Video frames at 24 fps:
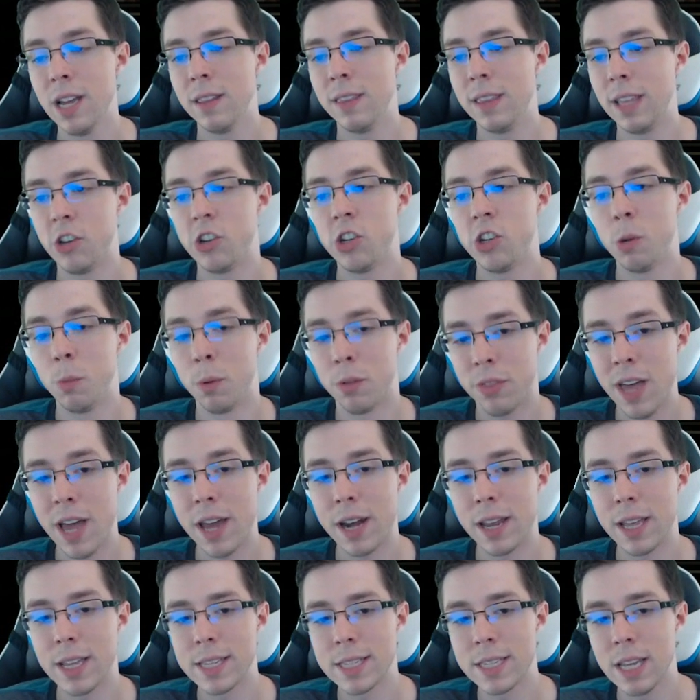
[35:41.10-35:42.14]
The issue with
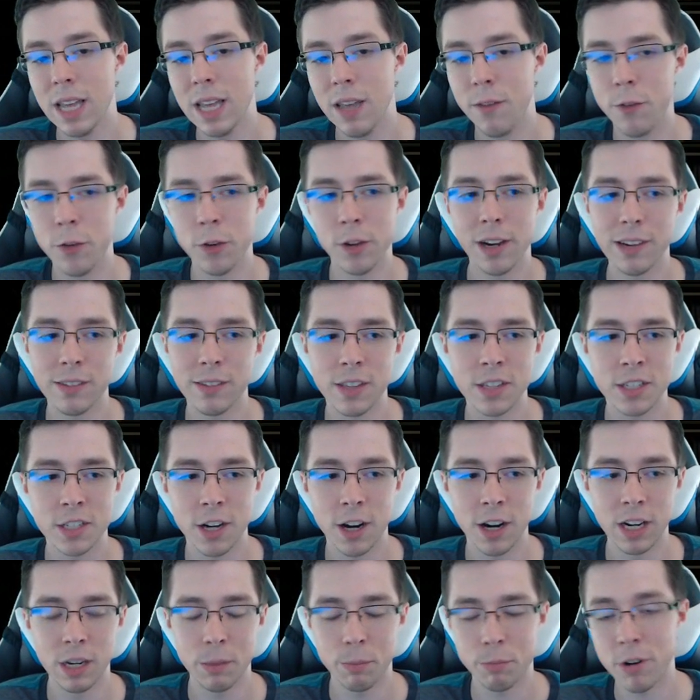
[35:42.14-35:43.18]
that is, if you can get this
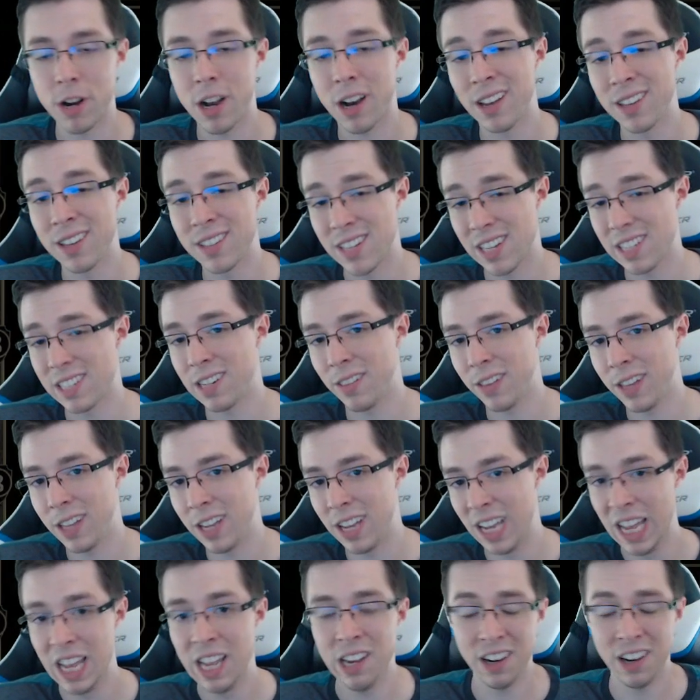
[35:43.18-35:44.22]
card to proc
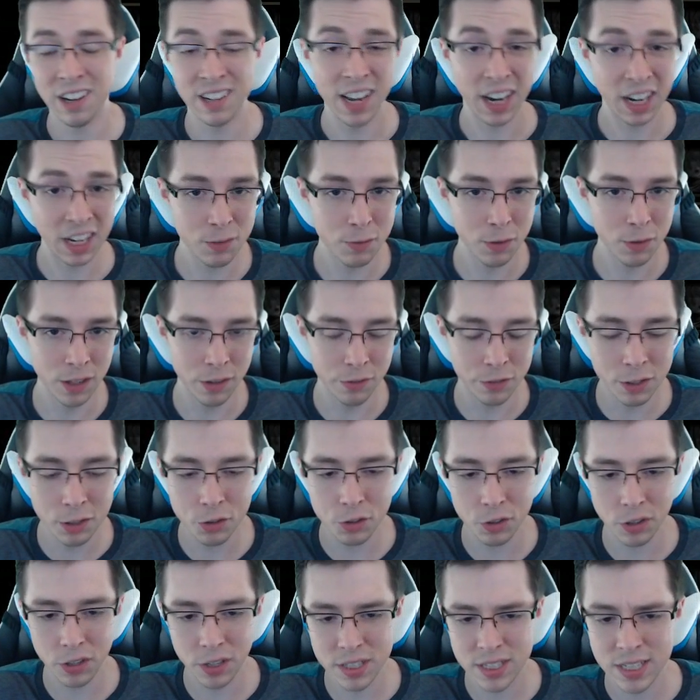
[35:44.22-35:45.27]
consistently, your deck is full of
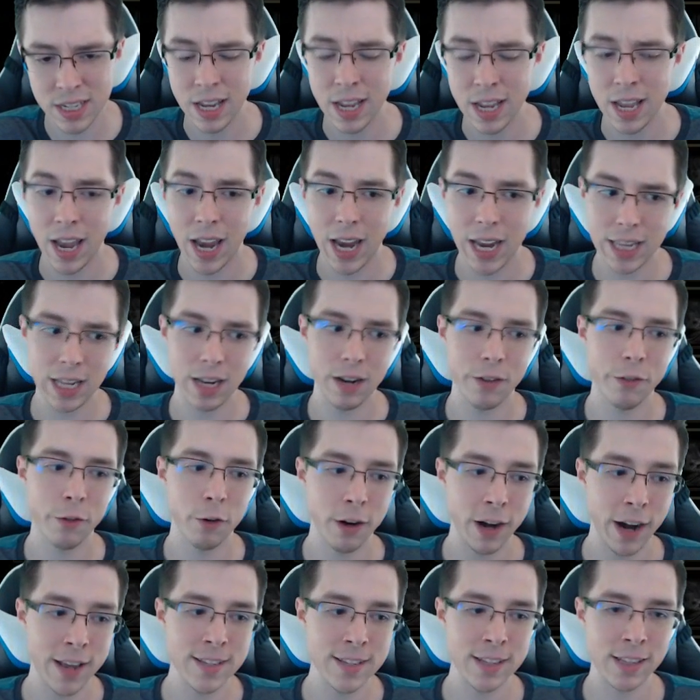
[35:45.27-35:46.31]
neutrals, and
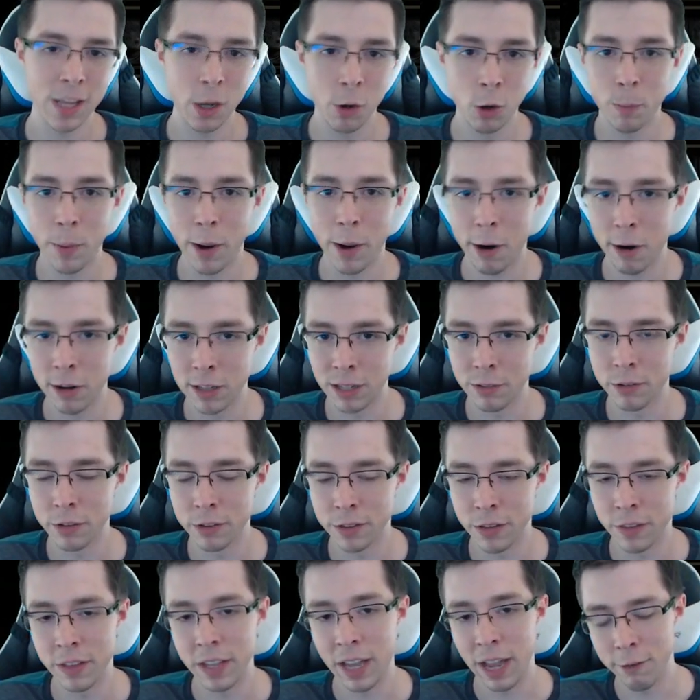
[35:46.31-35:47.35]
therefore has a lower power level
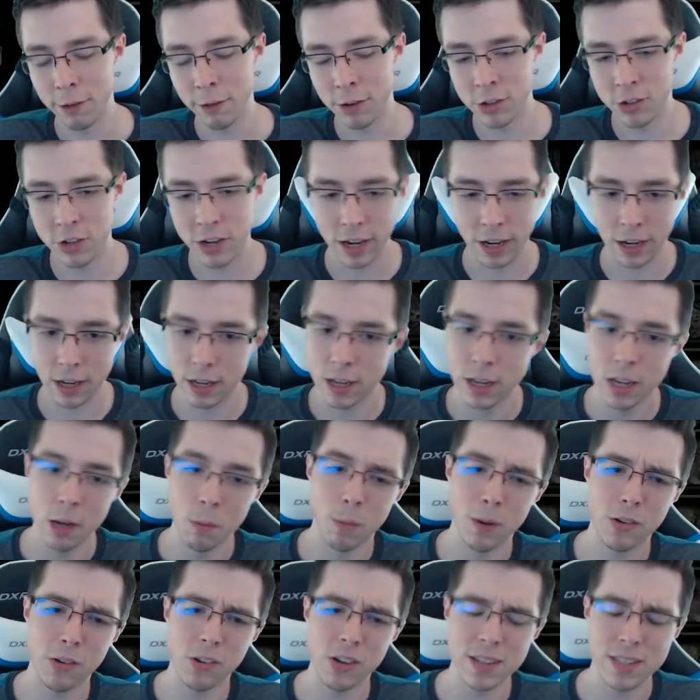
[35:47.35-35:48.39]
than the average deck,
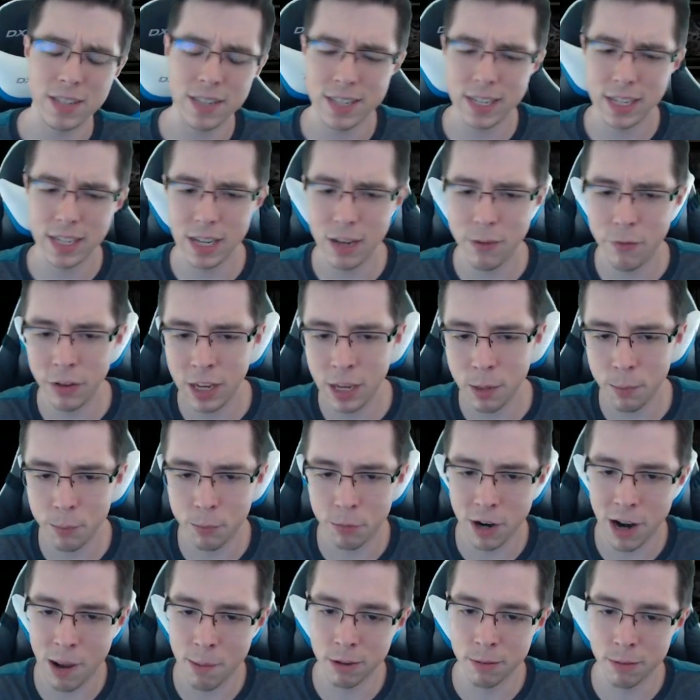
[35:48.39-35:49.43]
which is a significant
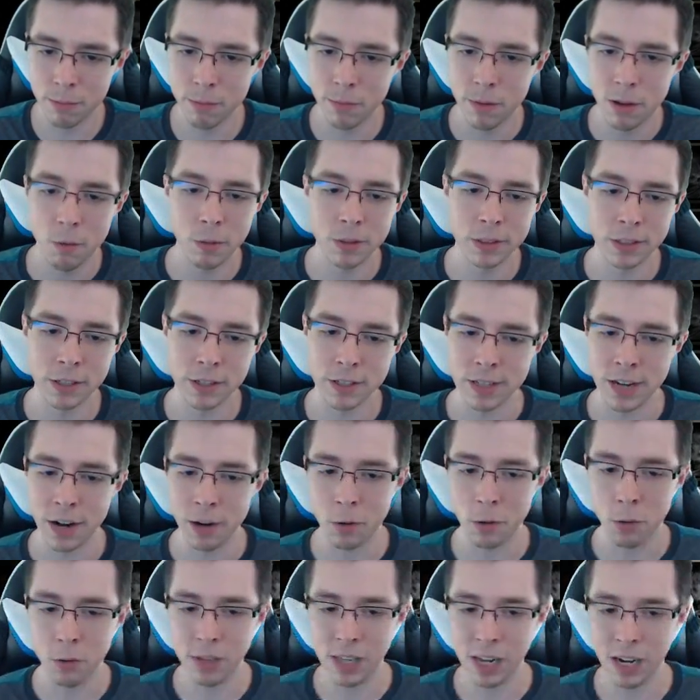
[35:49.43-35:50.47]
problem when there's not
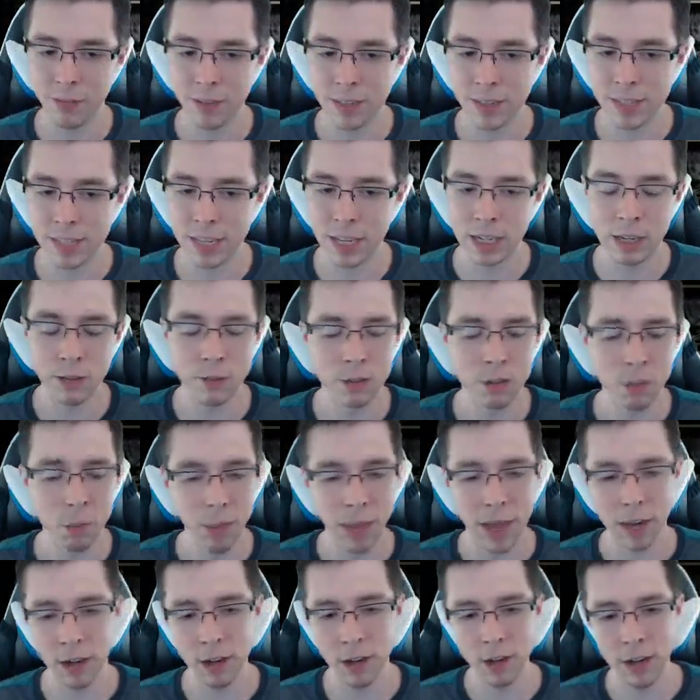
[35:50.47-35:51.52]
a whole lot of incentive to
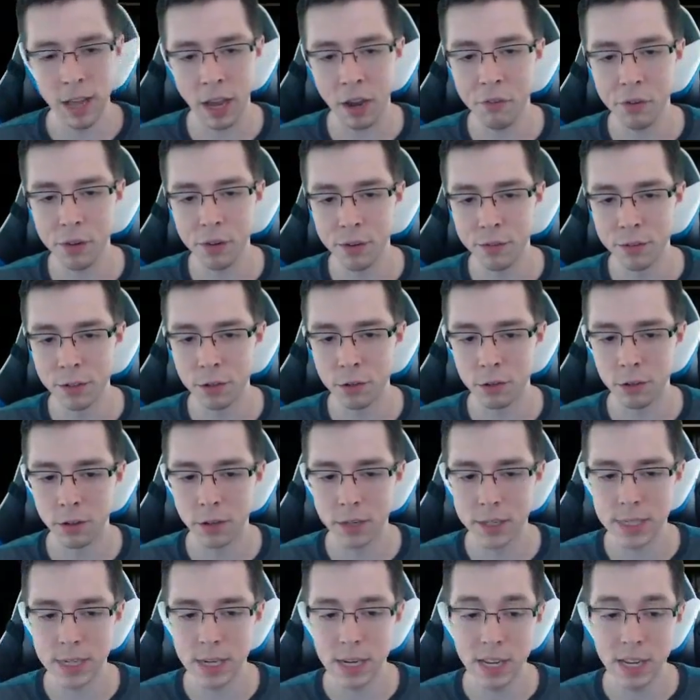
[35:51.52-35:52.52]
pack your deck full of neutrals.